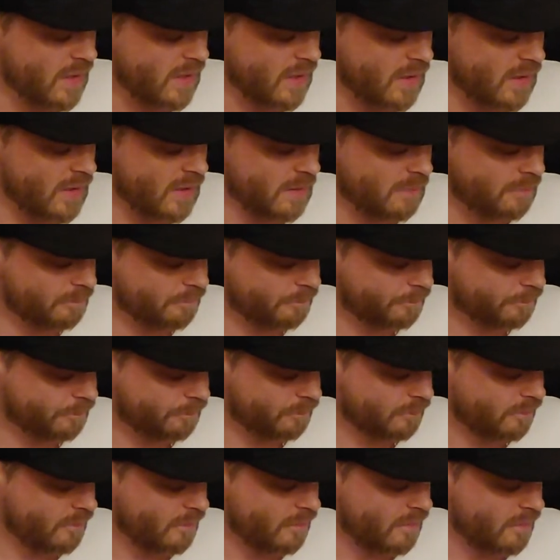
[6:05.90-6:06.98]
I
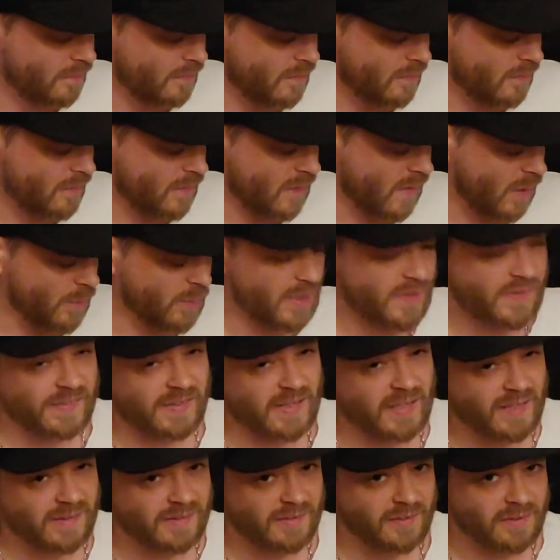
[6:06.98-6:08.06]
want to
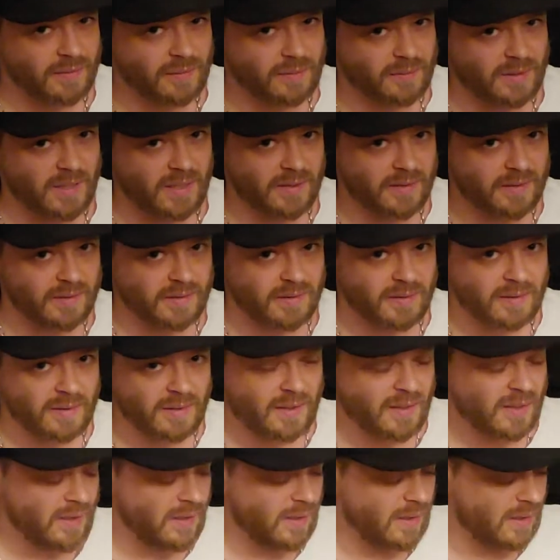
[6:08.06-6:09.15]
say it's a little lighter.
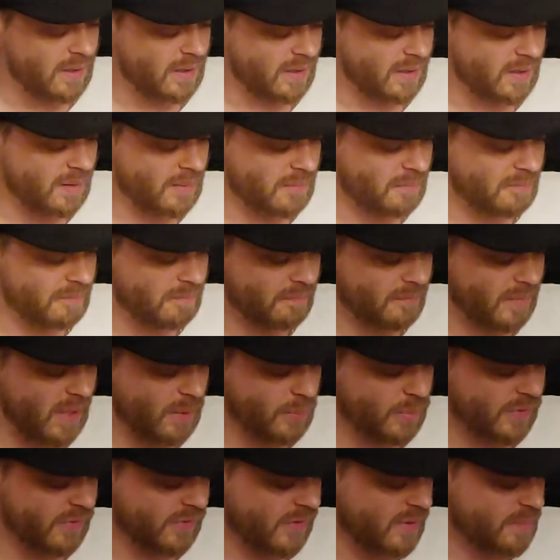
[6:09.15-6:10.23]
I
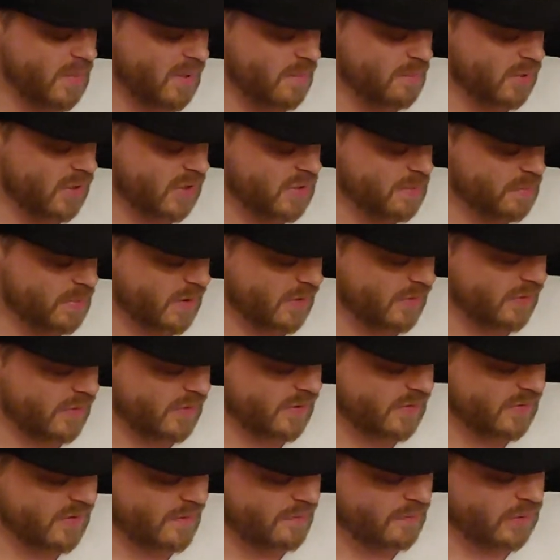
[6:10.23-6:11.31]
wouldn't say by much because it
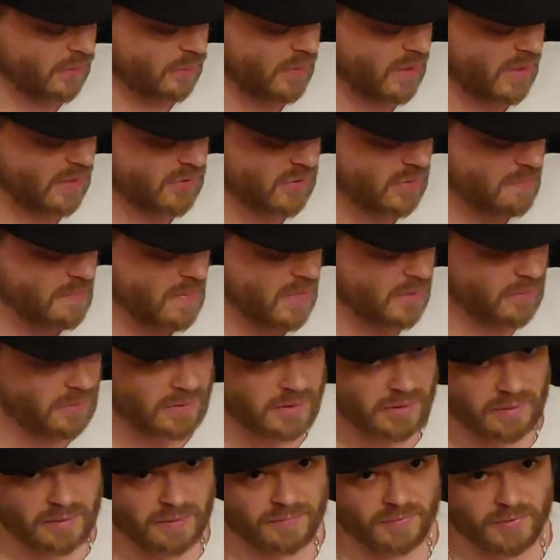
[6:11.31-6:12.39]
does have a little extra metal
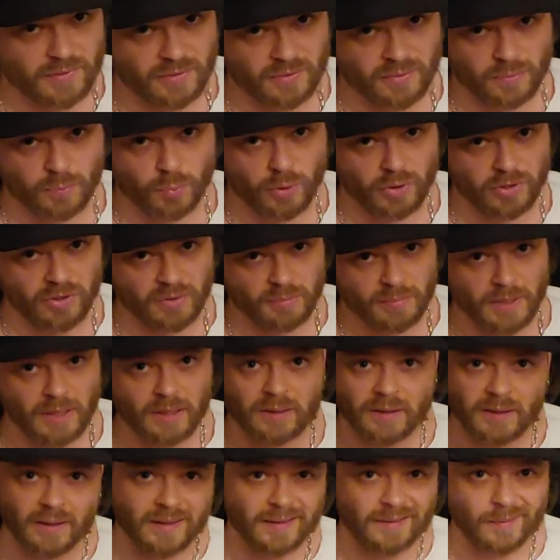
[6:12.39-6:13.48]
here if you're worried
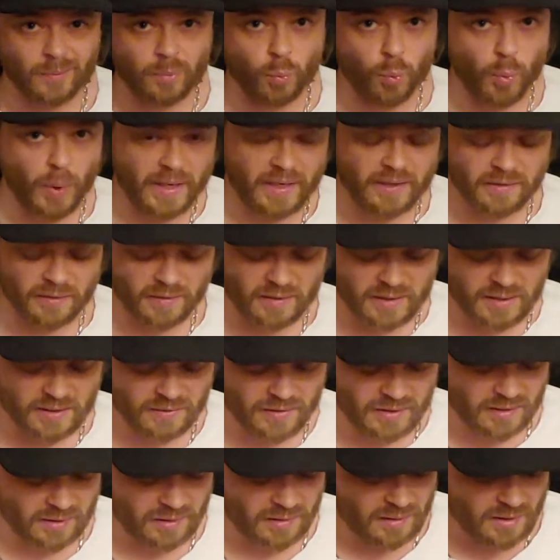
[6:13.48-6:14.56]
about like weight or
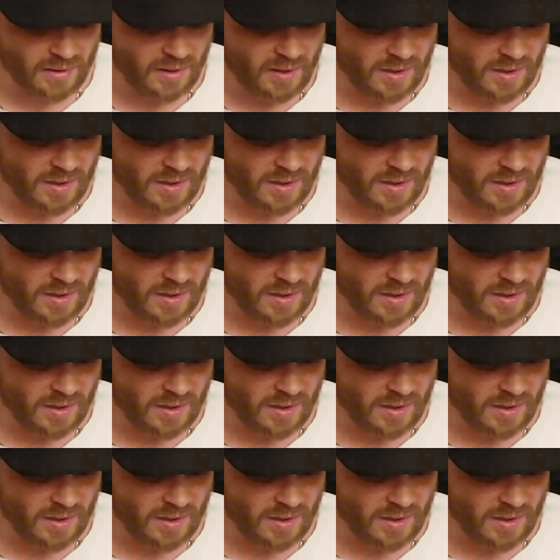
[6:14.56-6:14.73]
anything.